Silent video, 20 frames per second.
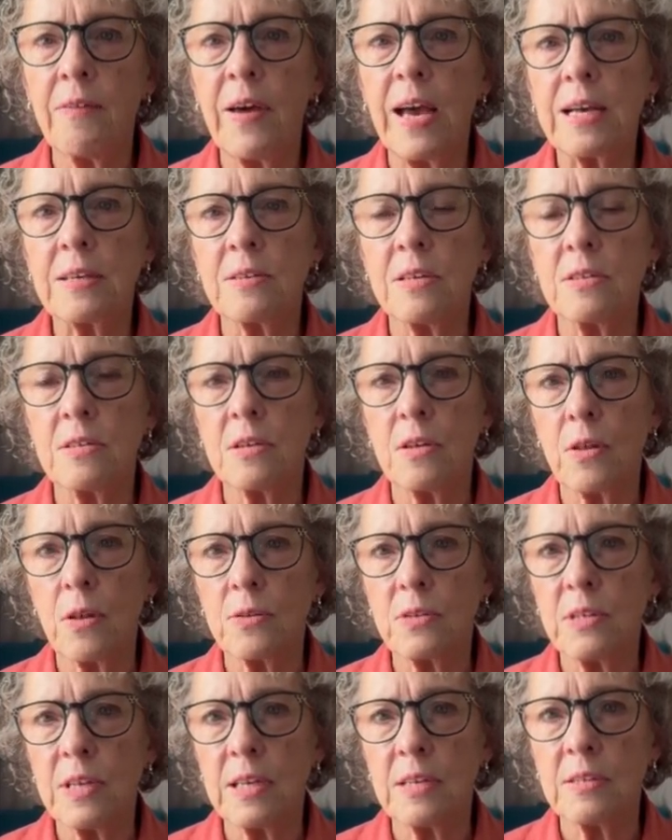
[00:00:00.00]
access to
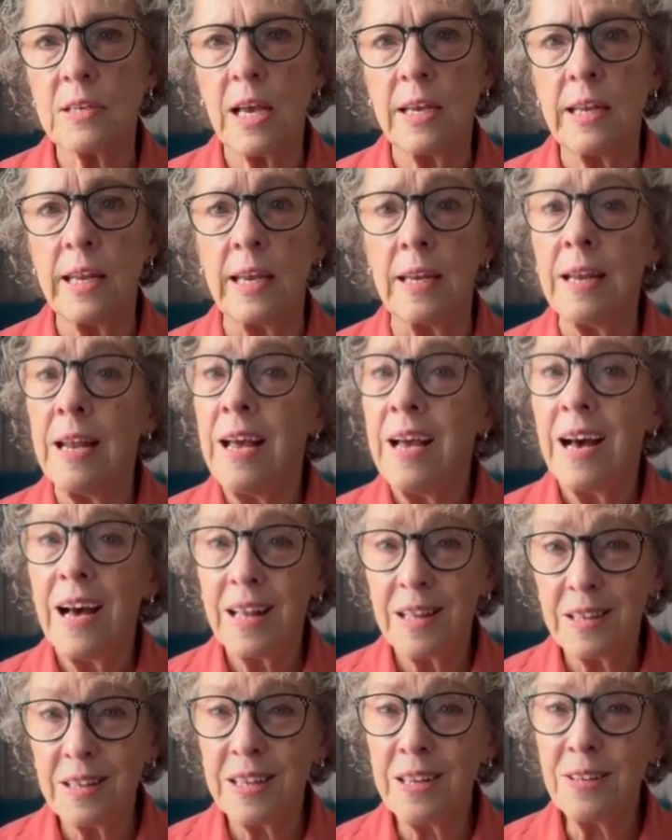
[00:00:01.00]
those things I need. A
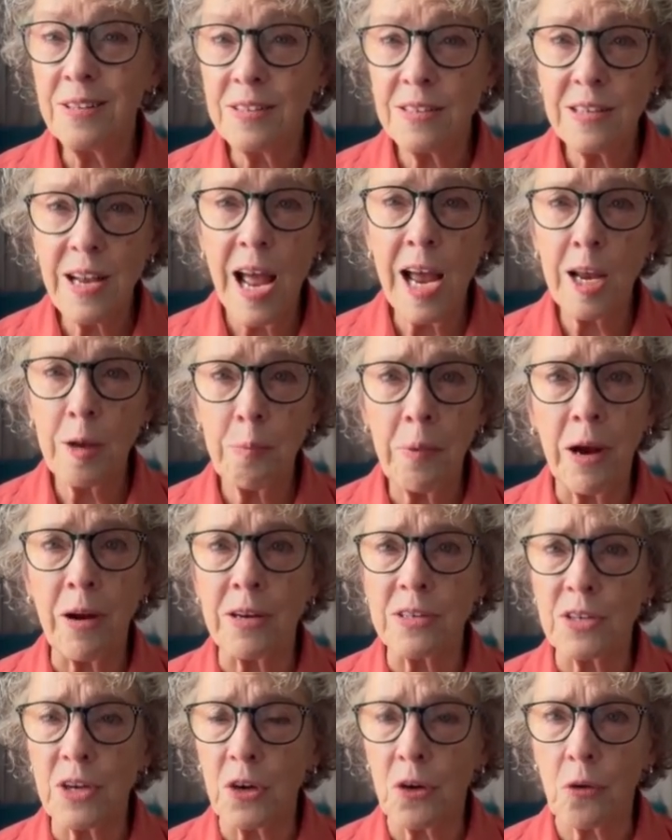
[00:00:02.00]
little snack bar
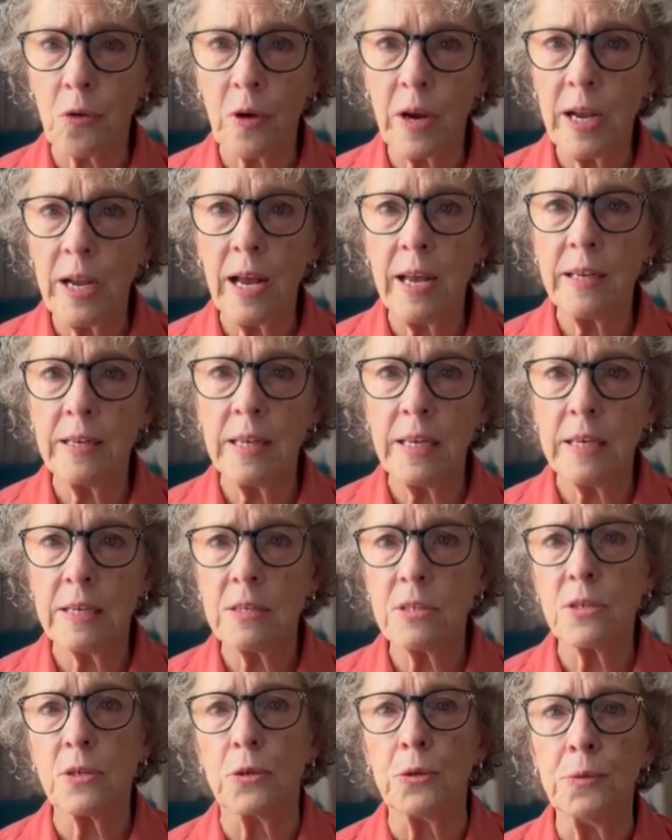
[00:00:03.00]
is a great idea
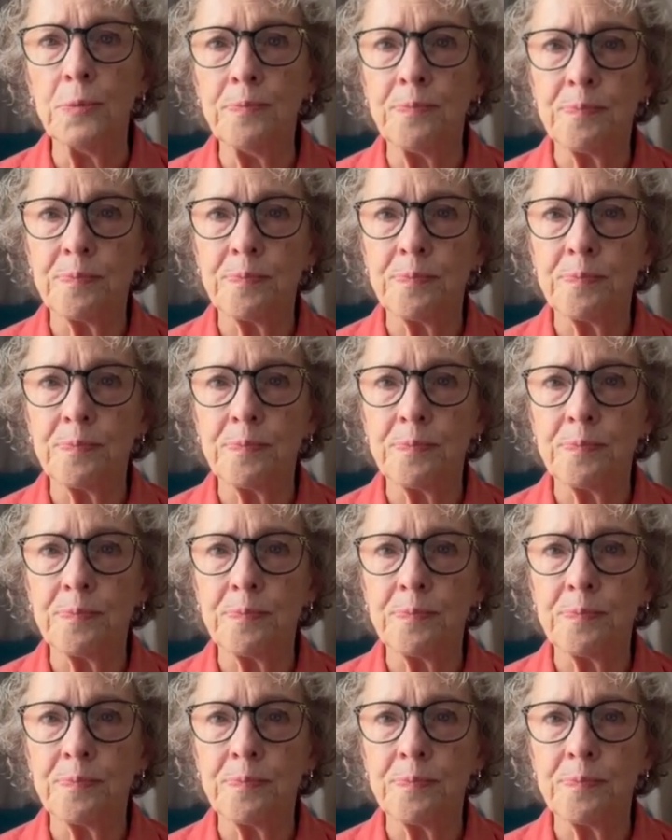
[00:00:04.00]
too.